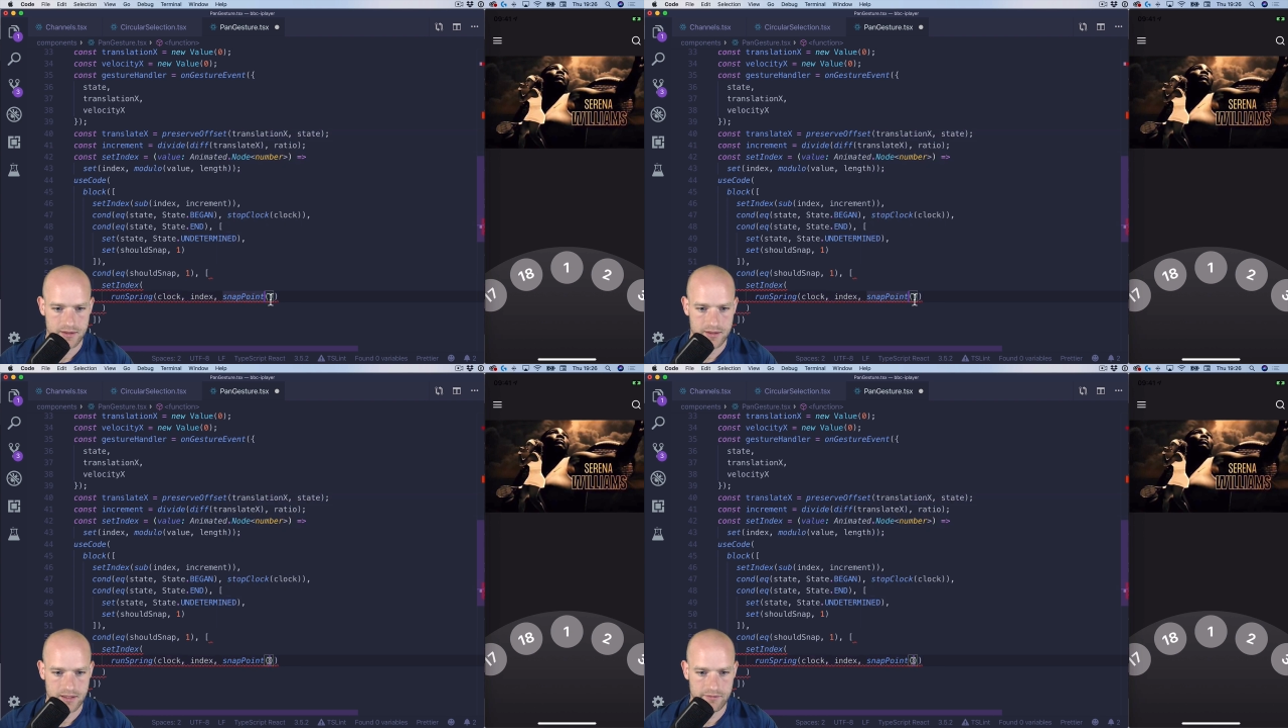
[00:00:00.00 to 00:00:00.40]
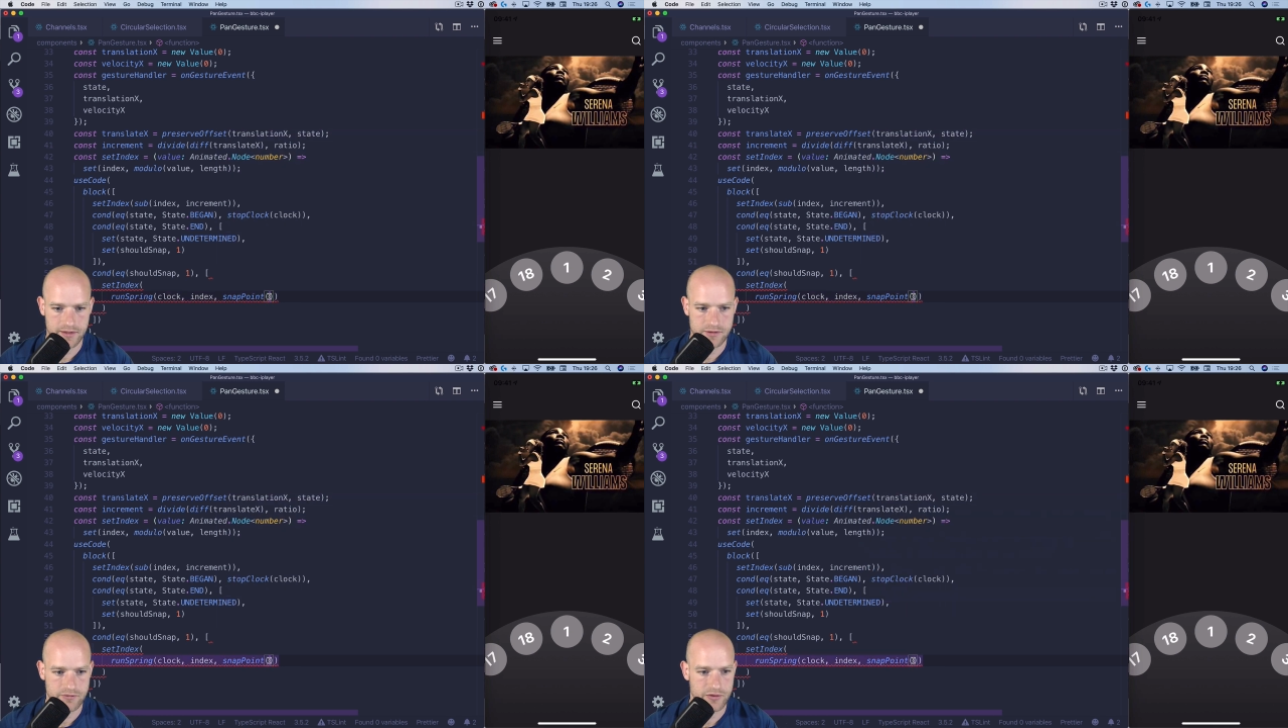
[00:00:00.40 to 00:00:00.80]
I
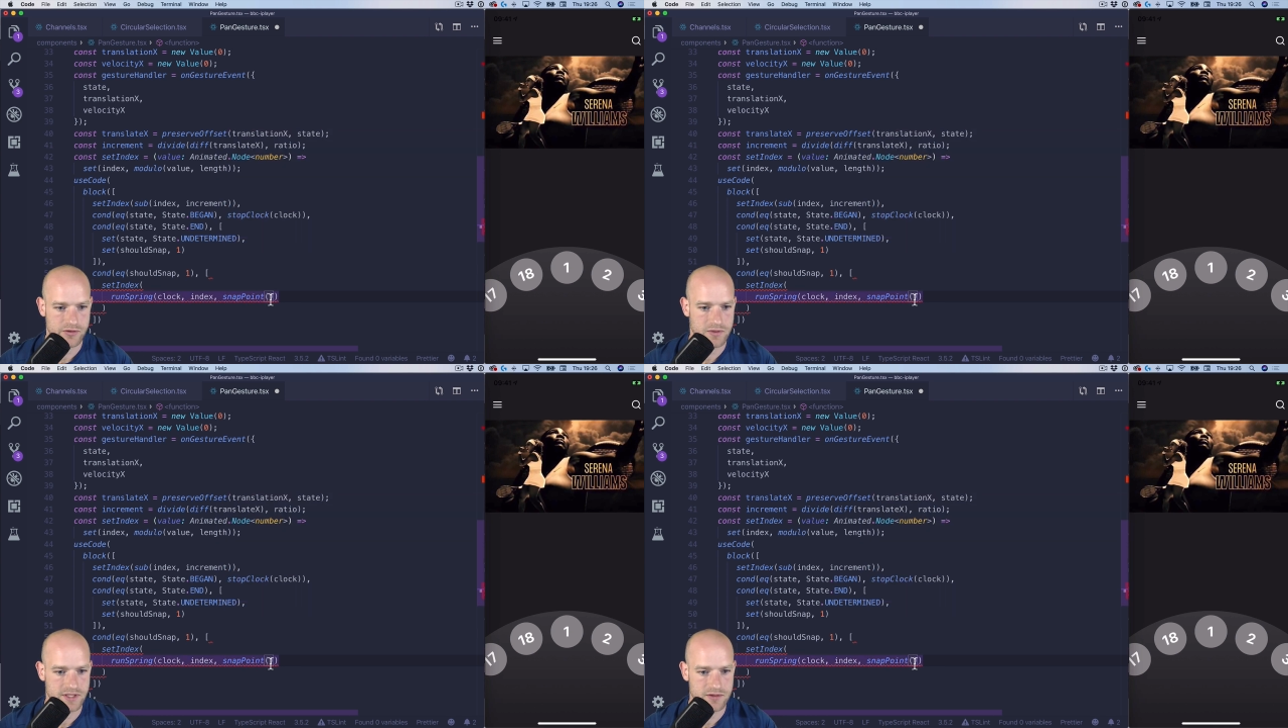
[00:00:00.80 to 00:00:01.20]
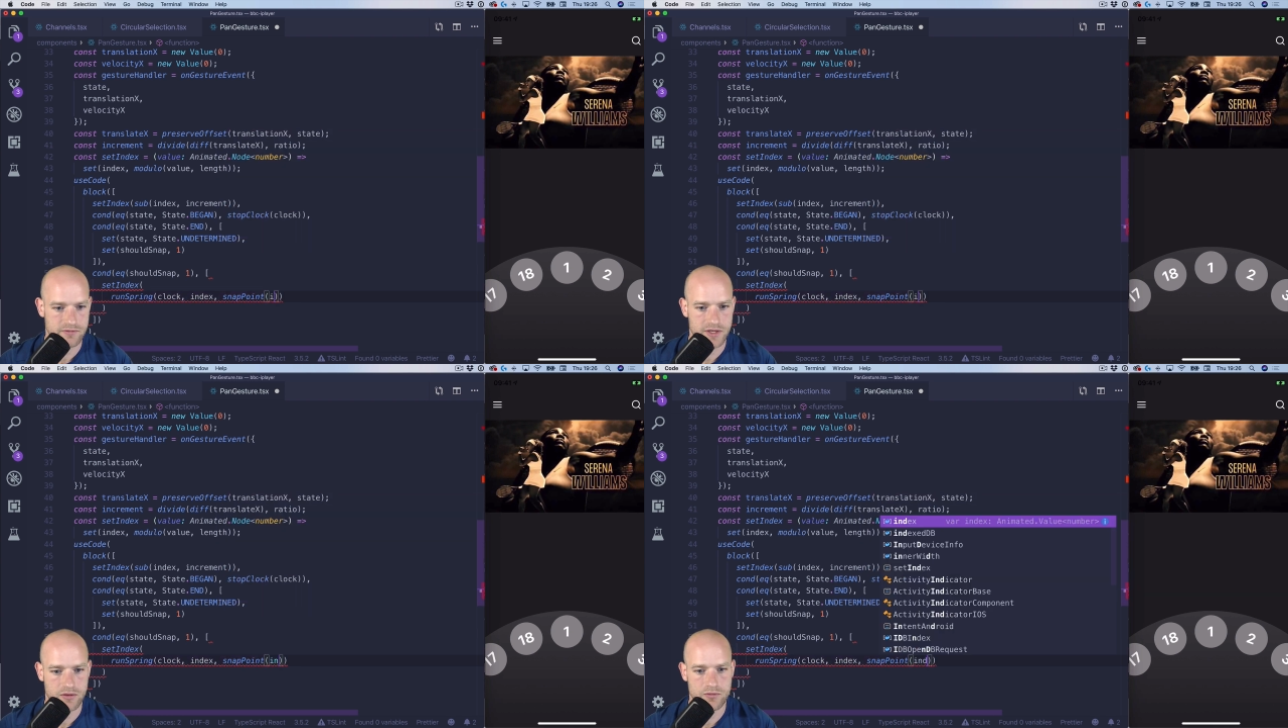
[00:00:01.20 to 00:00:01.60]
think the first one is the
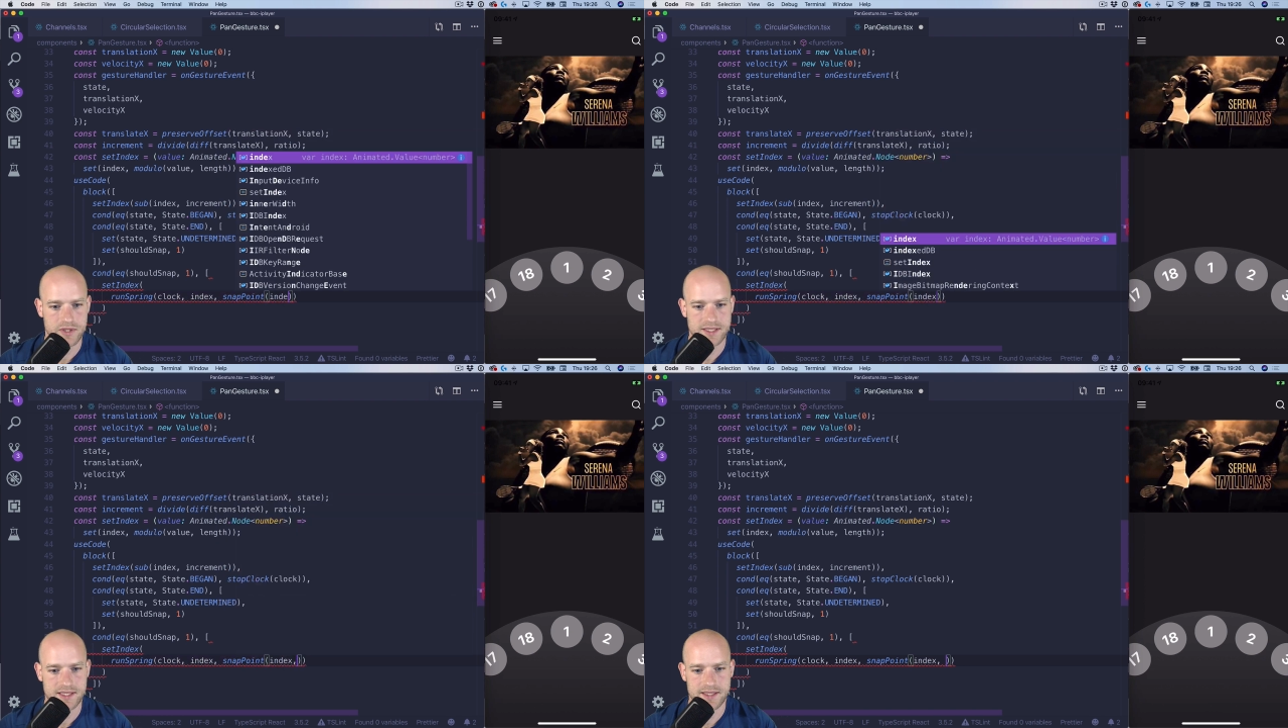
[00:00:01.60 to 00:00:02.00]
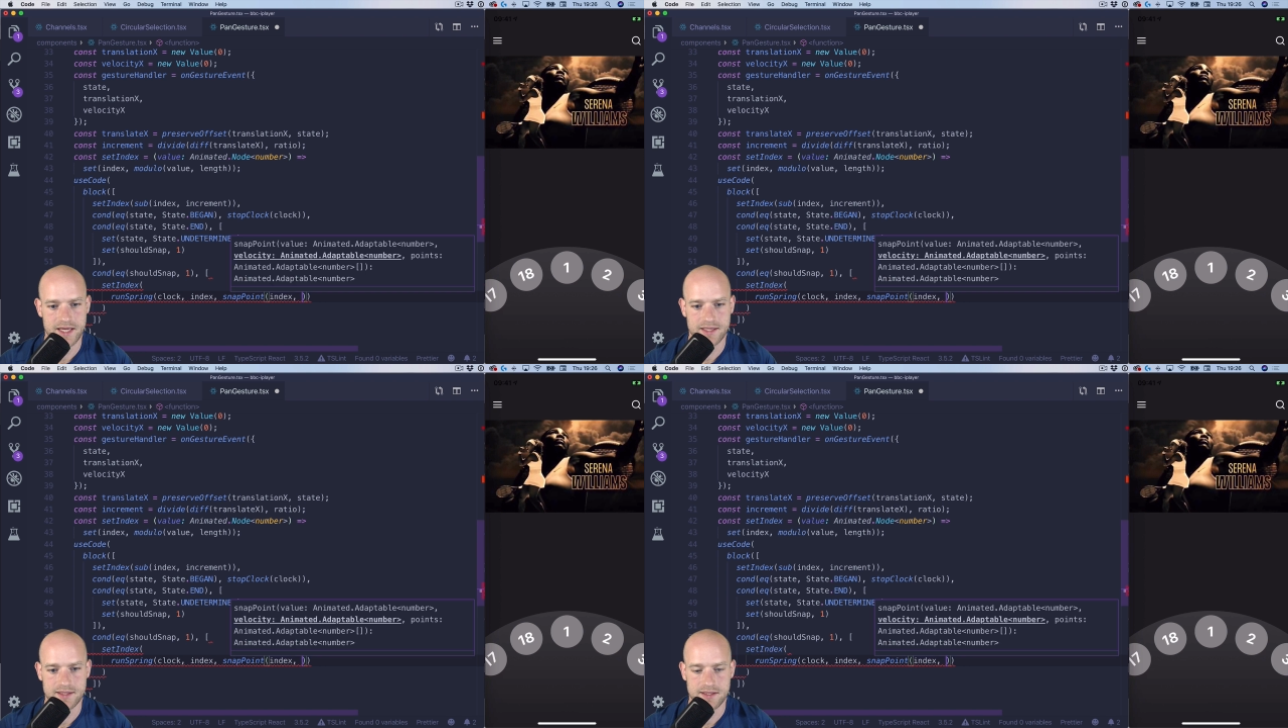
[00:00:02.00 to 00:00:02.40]
value, it's
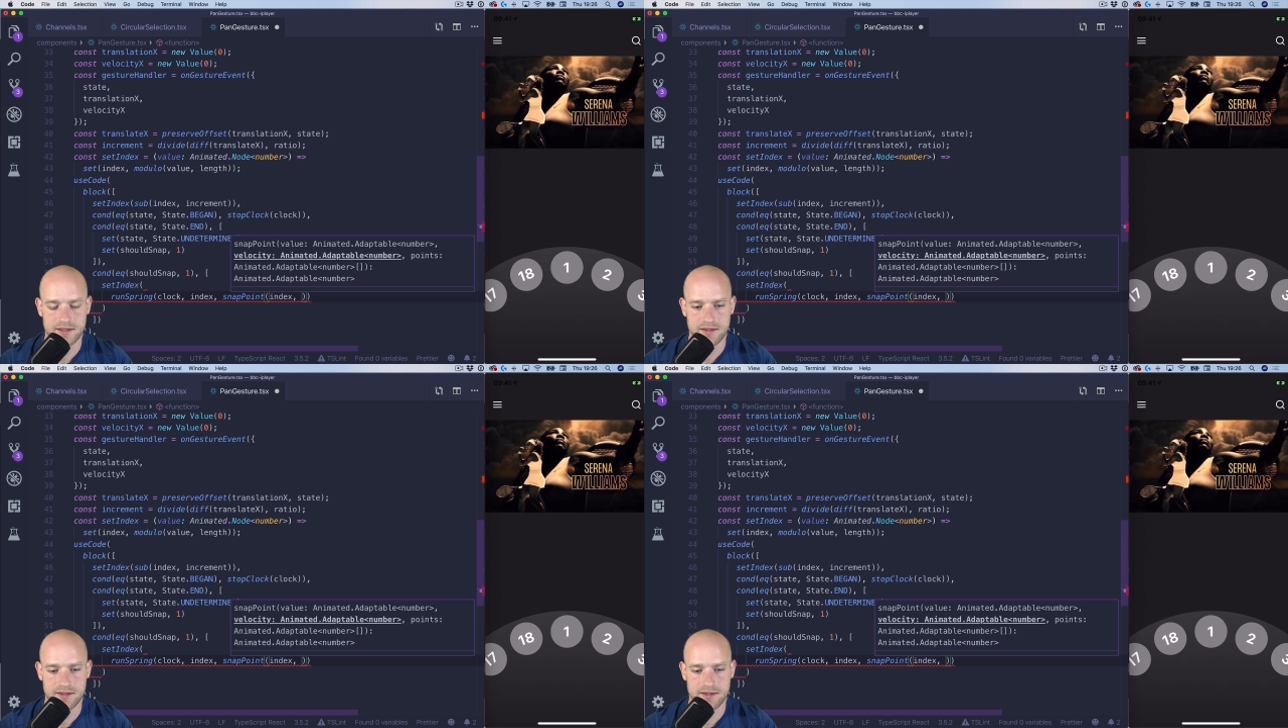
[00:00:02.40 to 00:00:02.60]
index,